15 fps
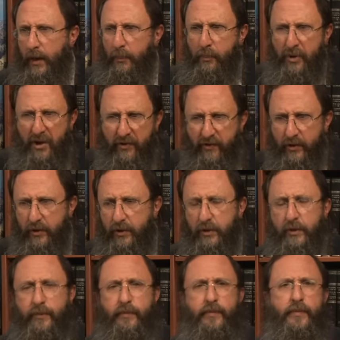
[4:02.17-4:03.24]
a
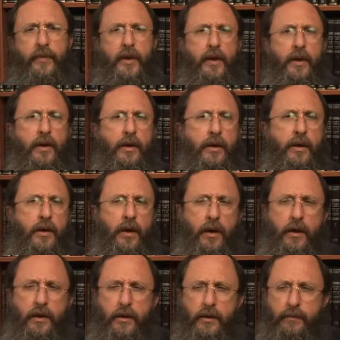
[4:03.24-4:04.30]
pivotal,
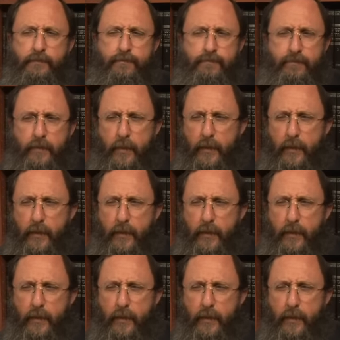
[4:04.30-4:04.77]
Um,